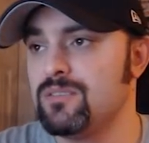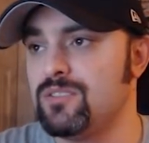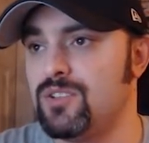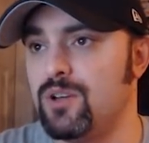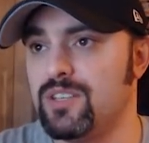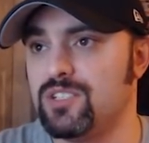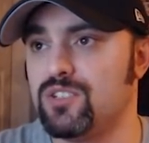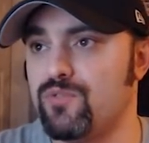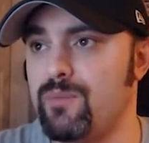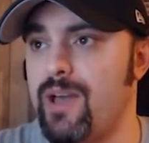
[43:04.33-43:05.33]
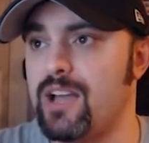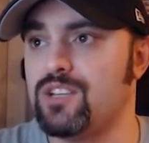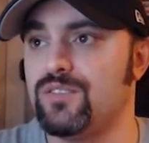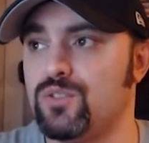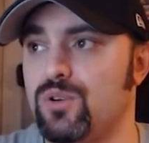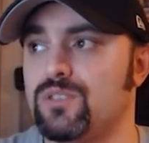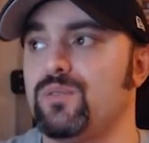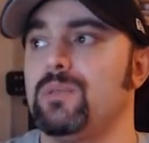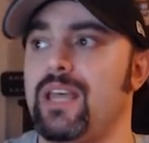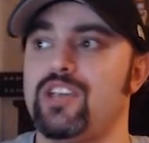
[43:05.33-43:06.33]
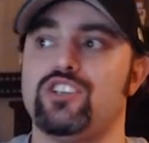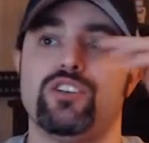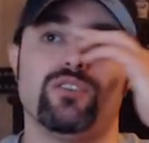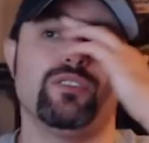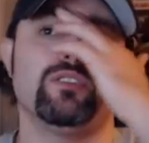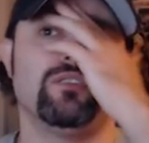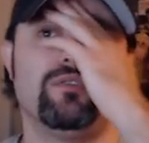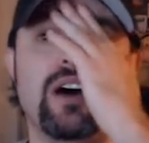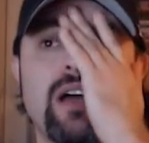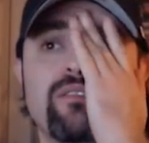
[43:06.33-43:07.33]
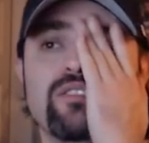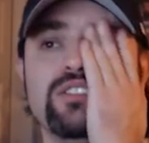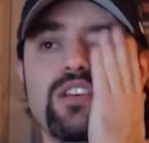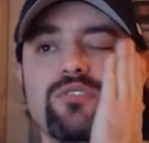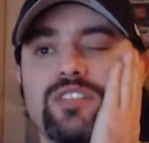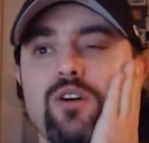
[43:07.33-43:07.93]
So this is a rematch of sorts from last year's Survivor Series.